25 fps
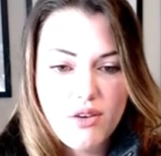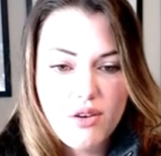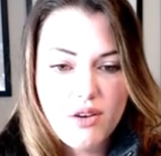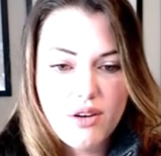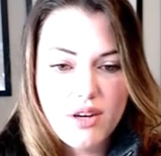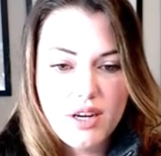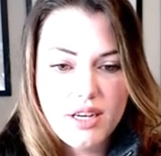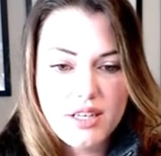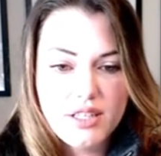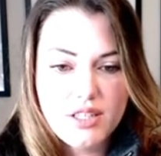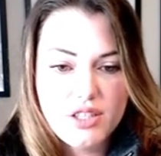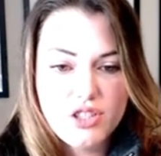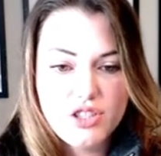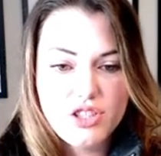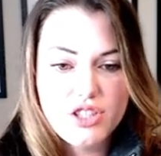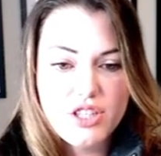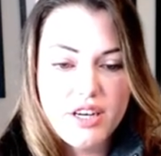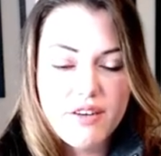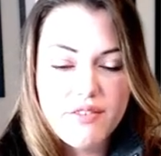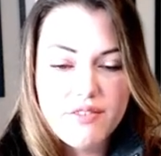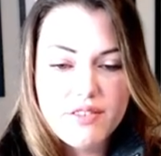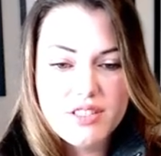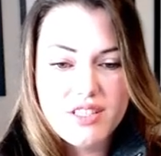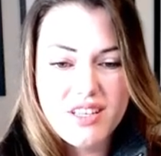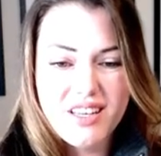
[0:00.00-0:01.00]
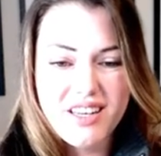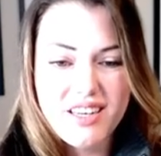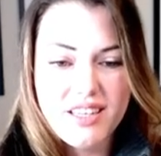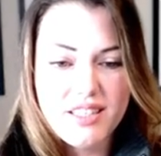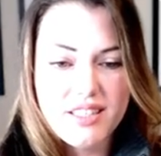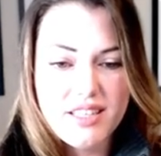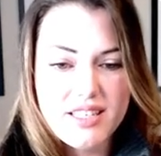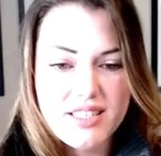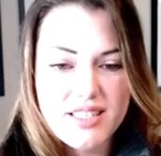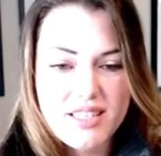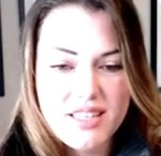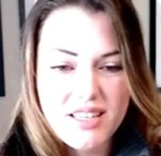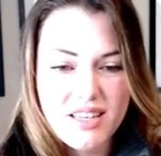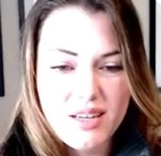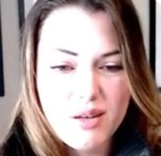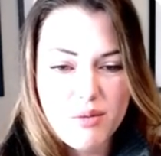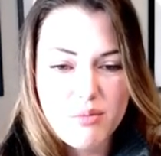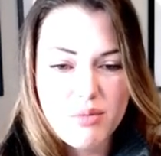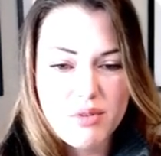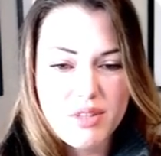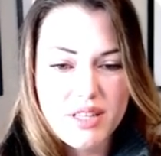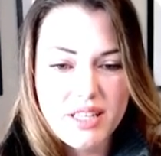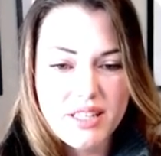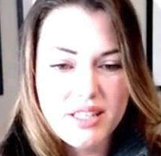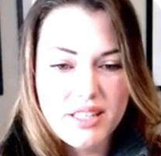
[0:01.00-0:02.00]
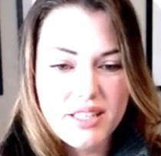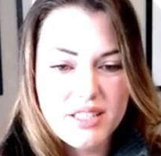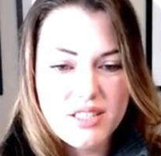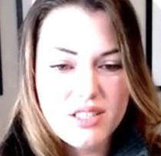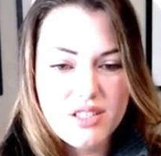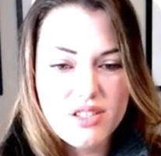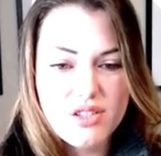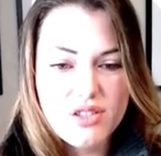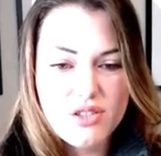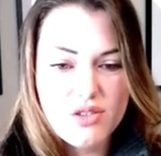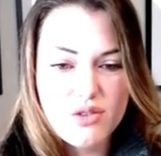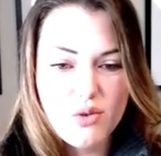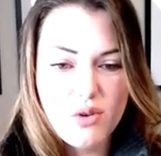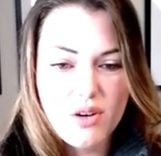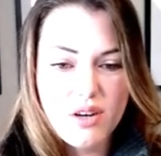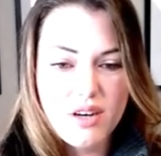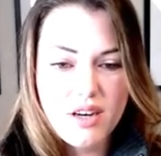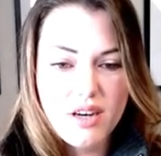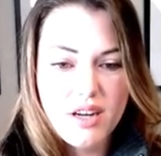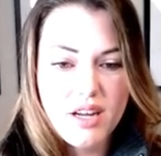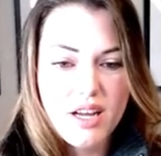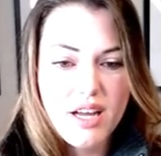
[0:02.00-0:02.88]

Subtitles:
hold on to Shift so that it doesn't completely distort